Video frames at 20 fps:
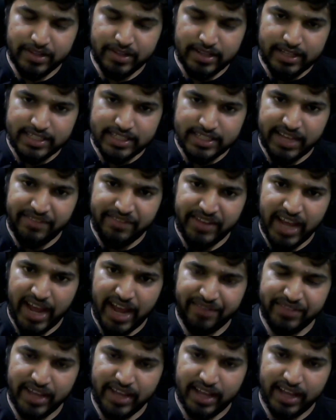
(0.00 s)
Say we
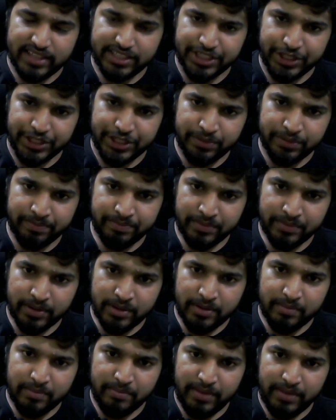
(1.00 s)
have the answer to
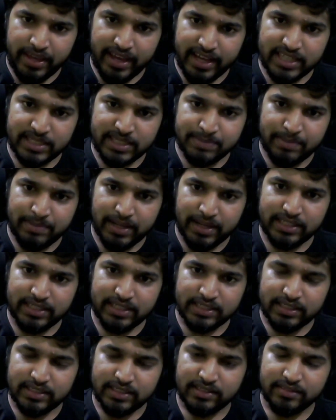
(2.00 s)
bx
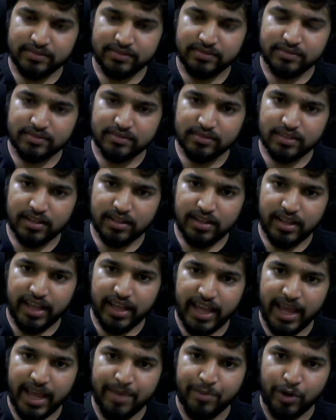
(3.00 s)
plus
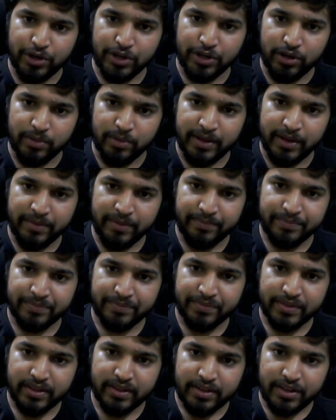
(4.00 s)
A modulo B
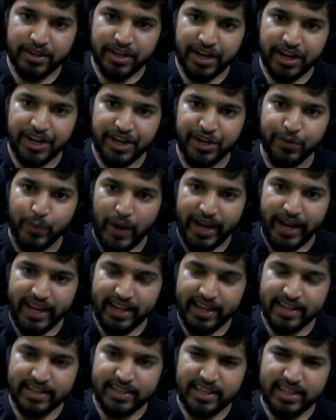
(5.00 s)
into y
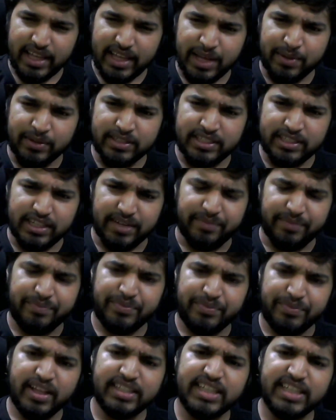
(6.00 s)
equals G.
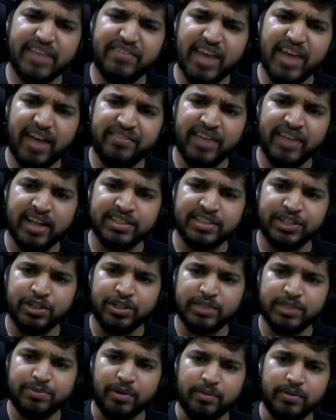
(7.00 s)
Say we have the answer to
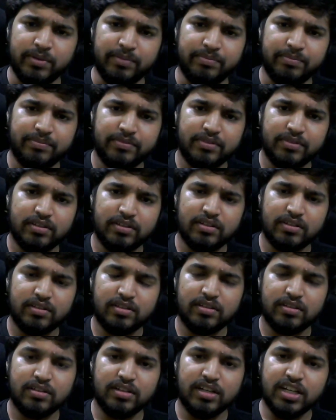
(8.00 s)
this problem.
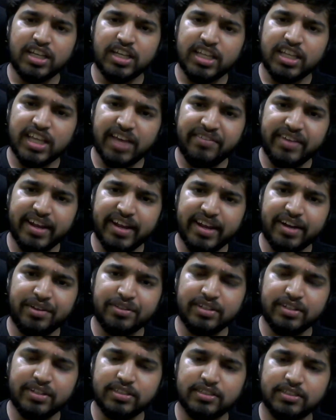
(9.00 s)
Can we get to
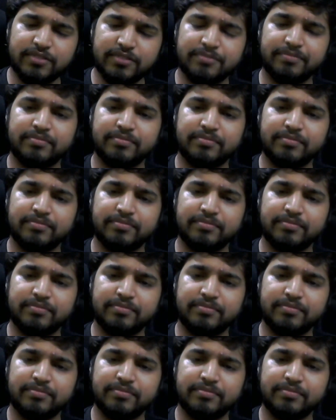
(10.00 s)
this?